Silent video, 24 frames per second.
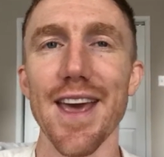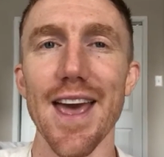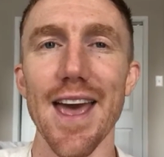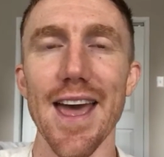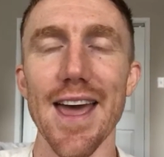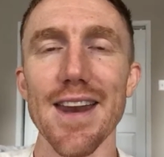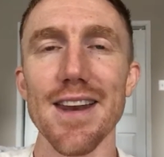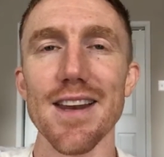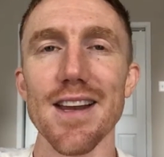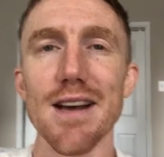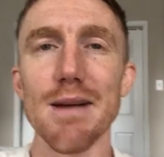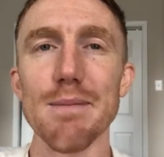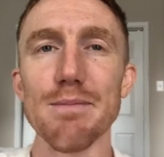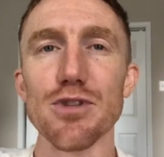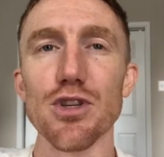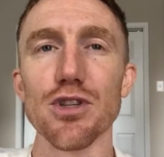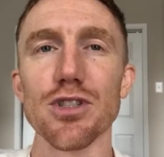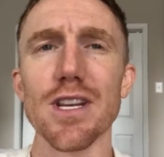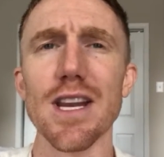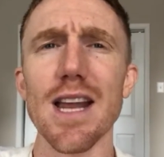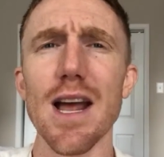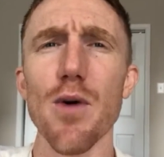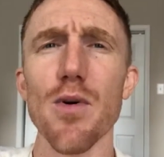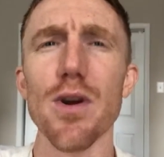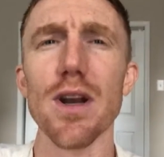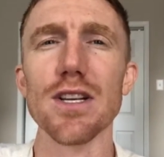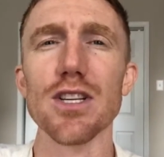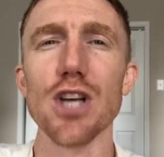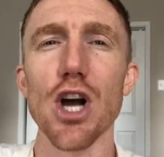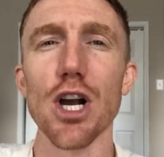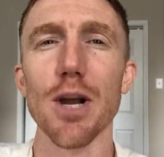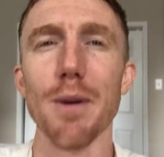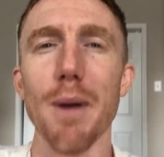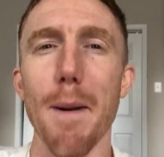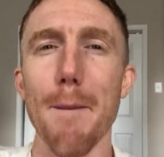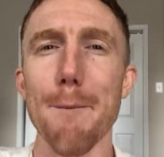And so today I want to
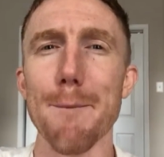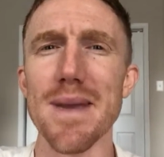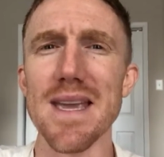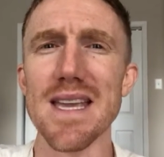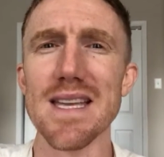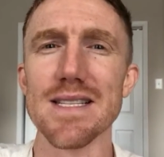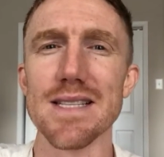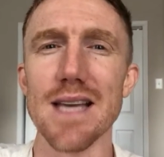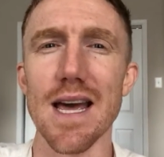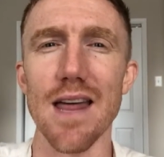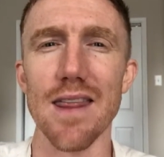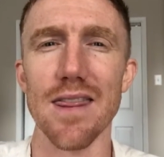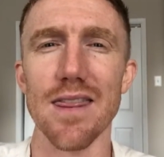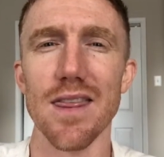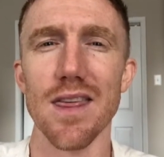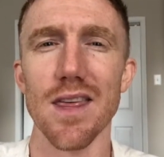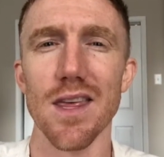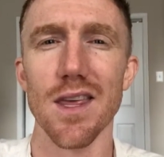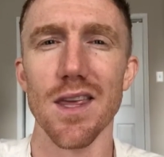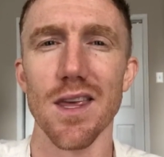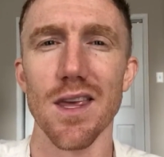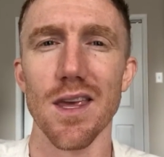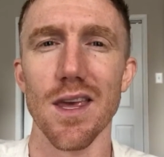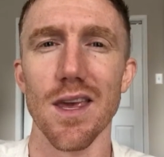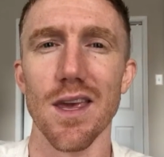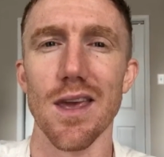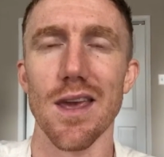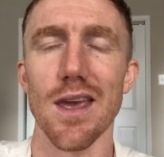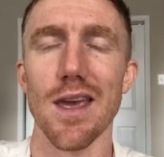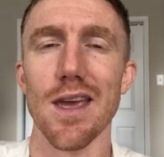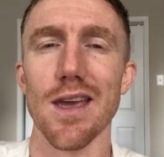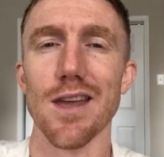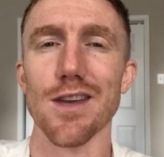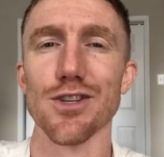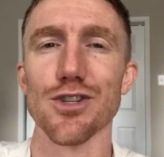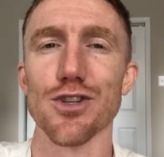talk about bee death
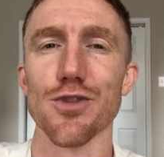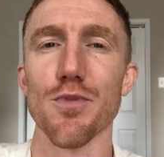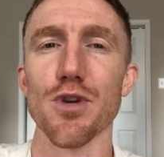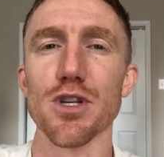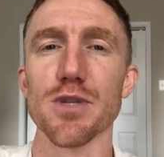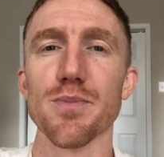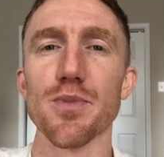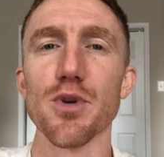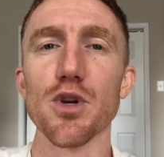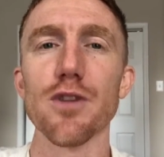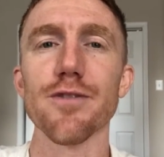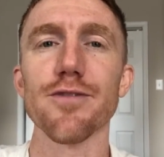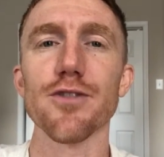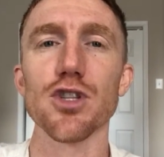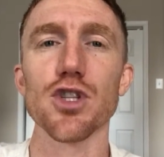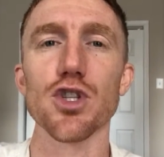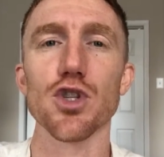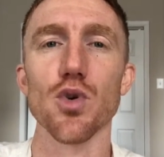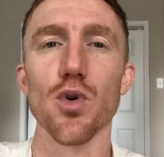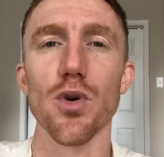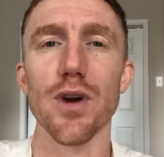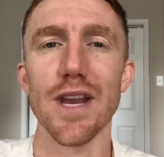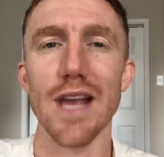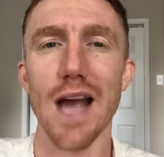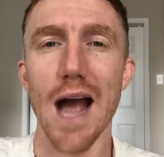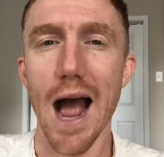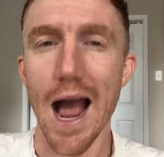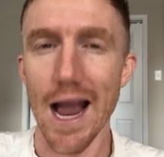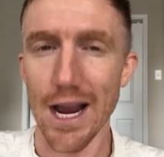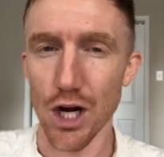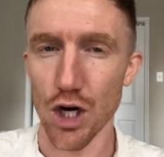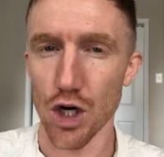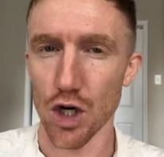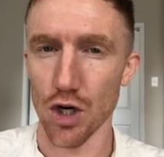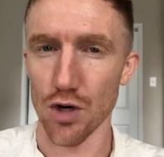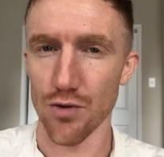and the most beautiful story I
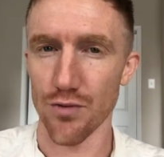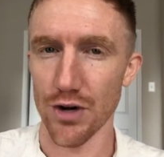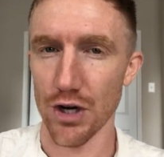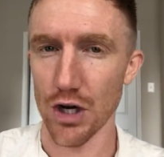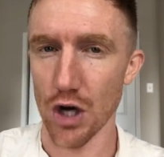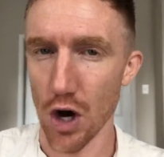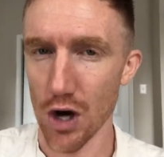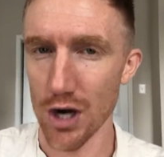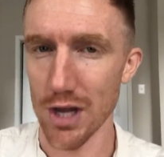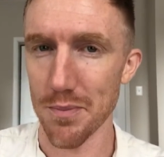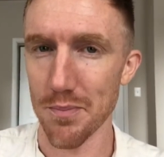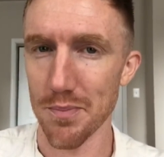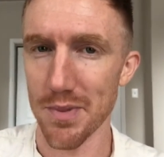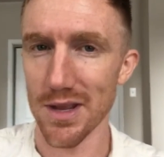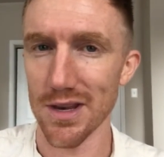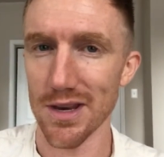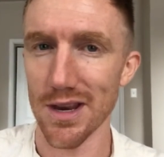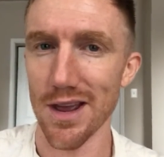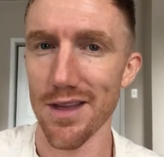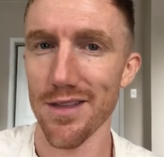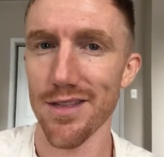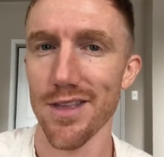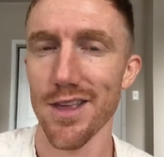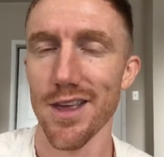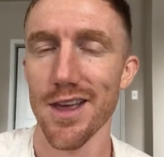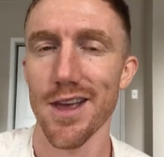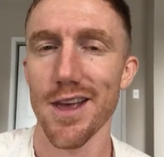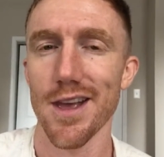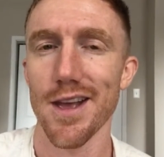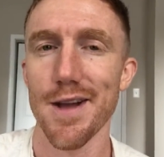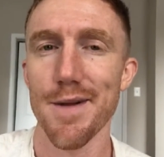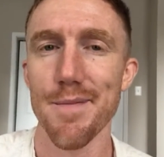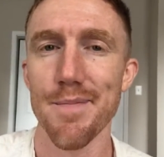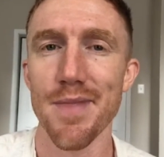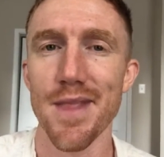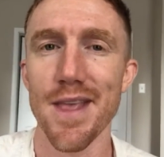heard regarding bee death.
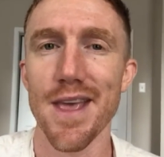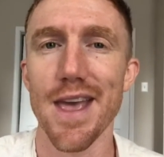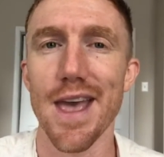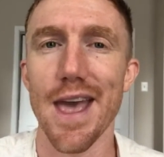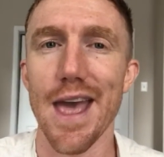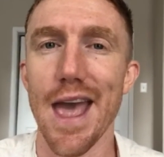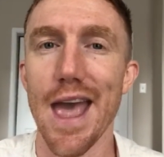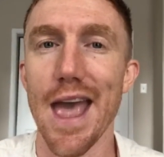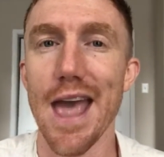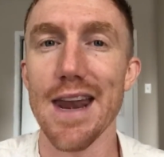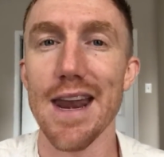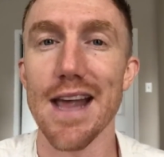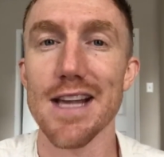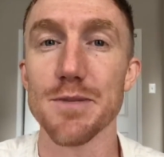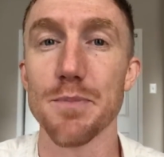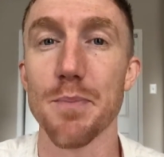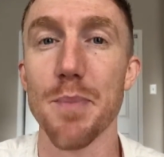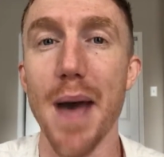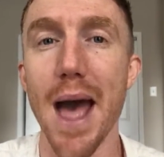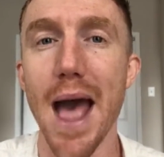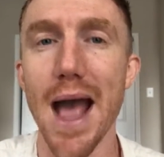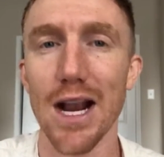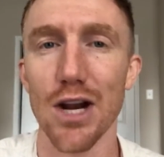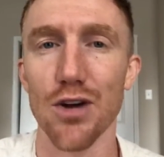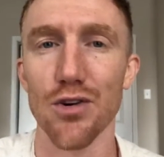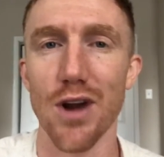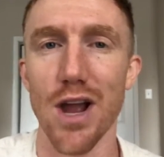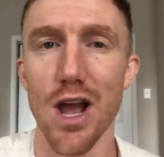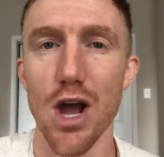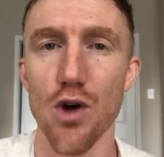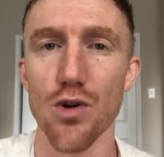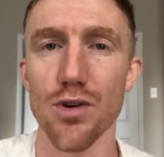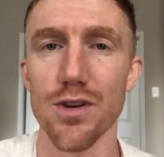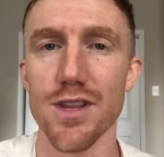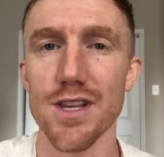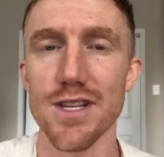And as
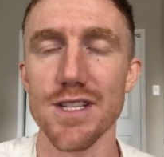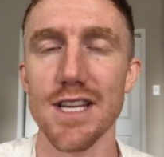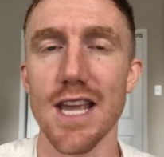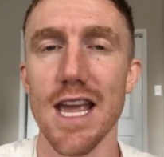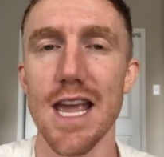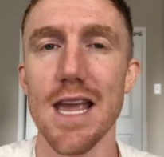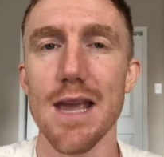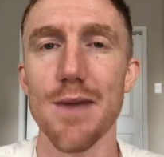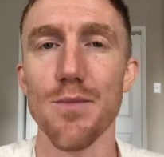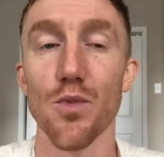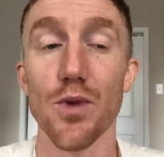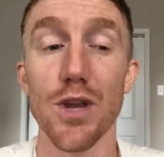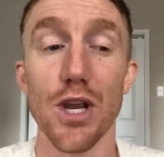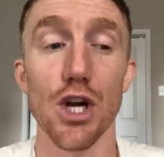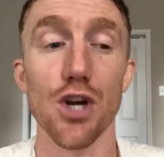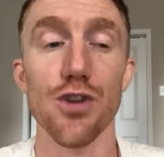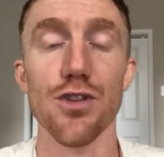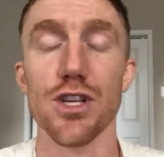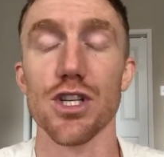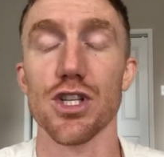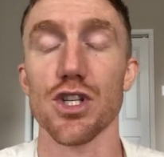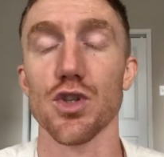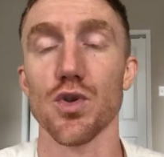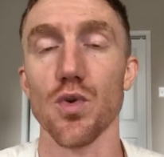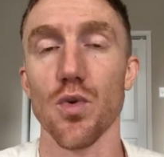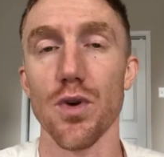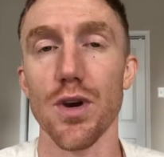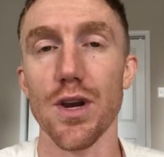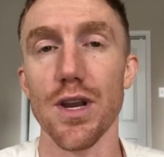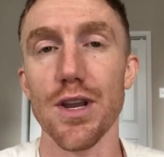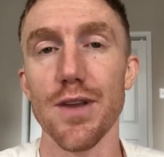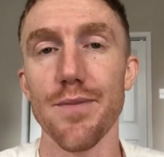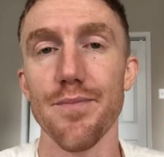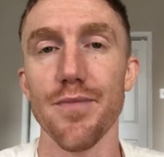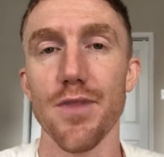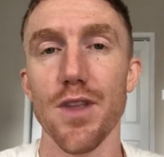background, we heard this
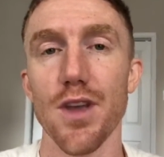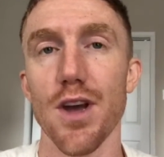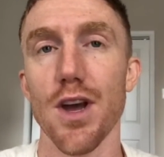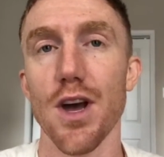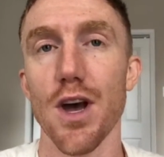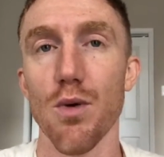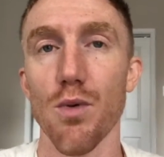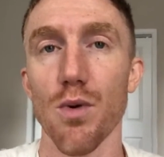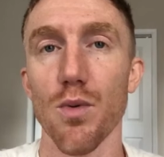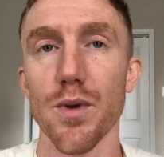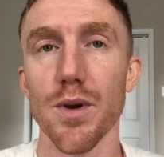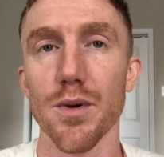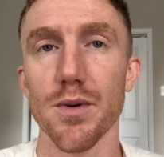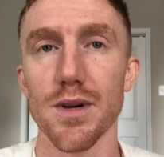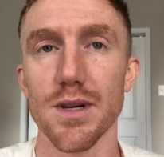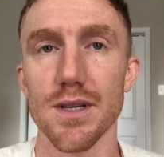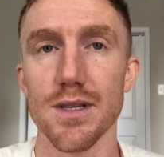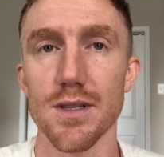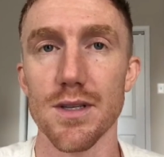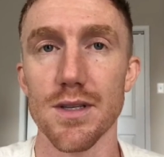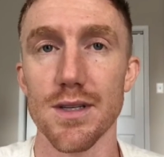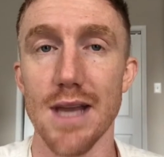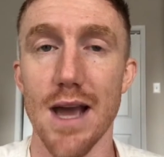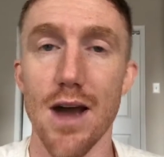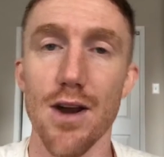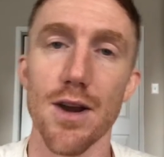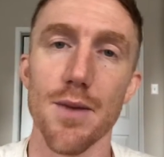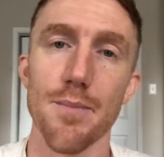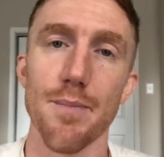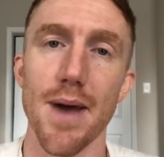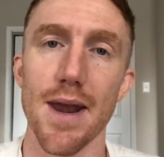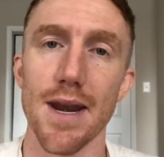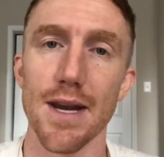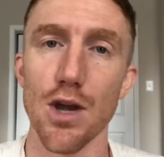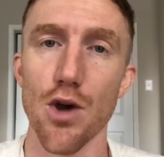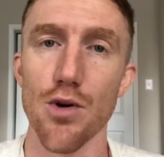story when we were down
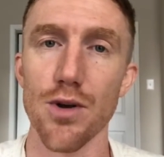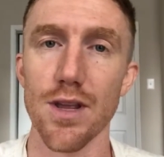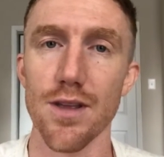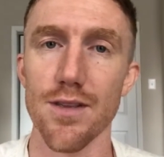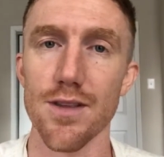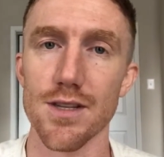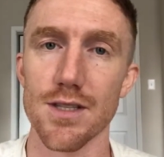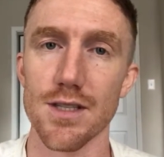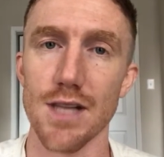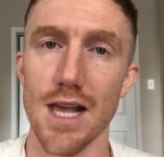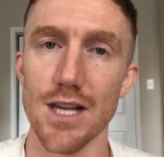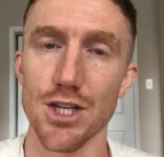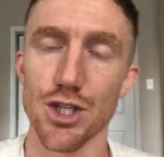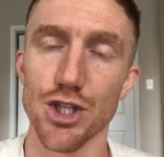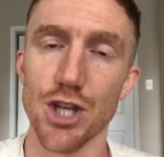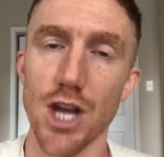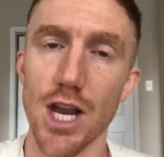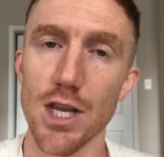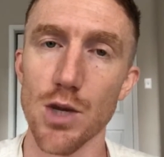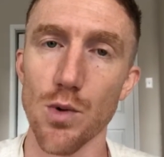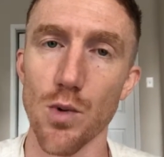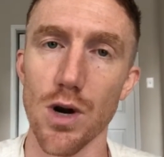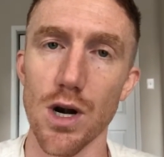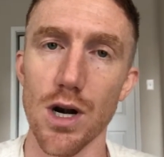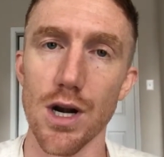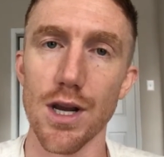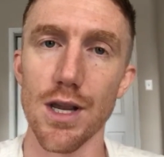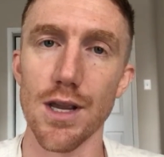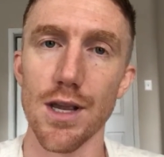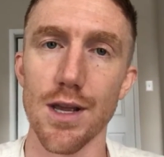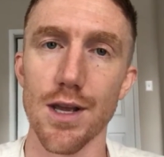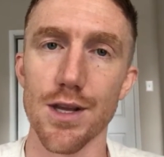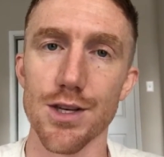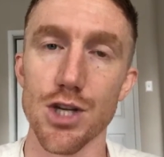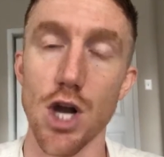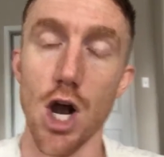in Patagonia this last
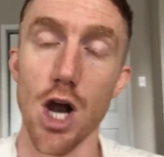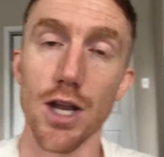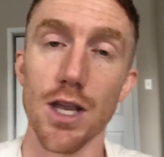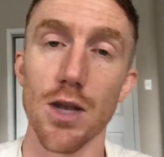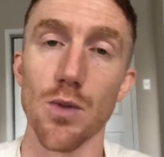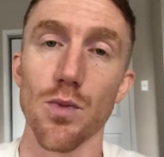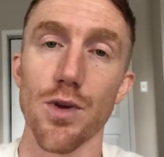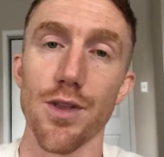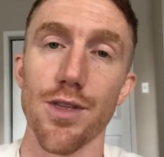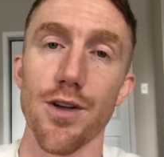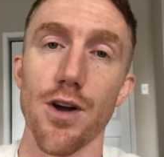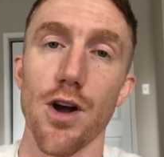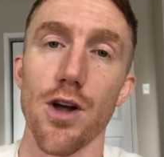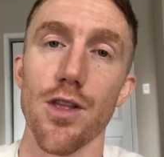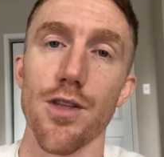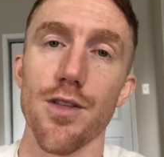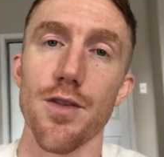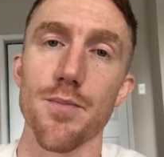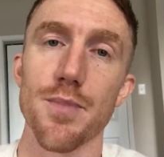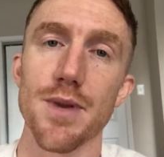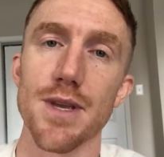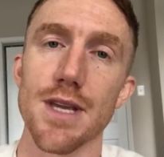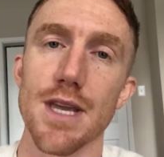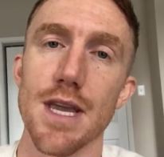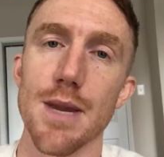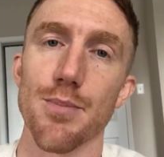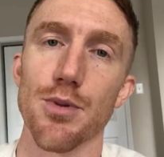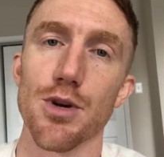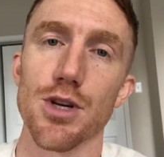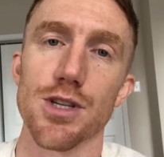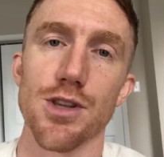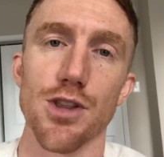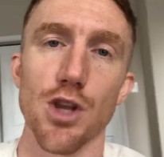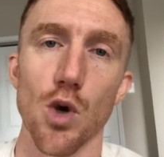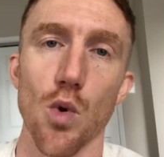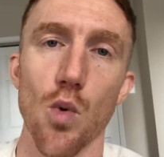January talking with all of the
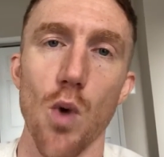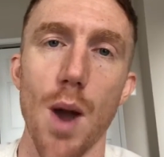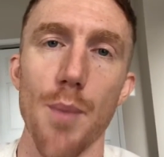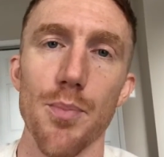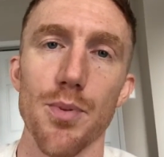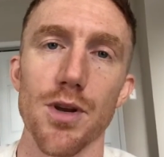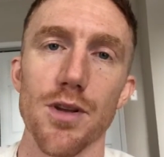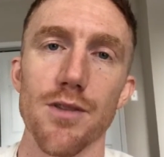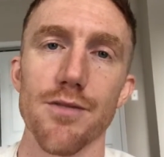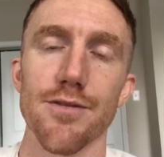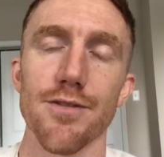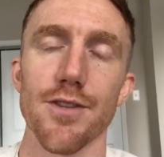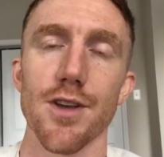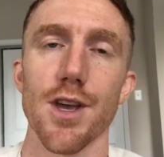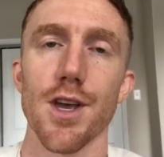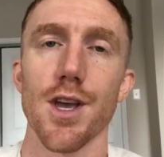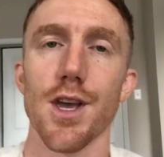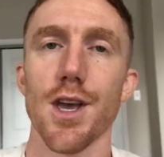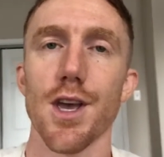beekeepers in the cooperative.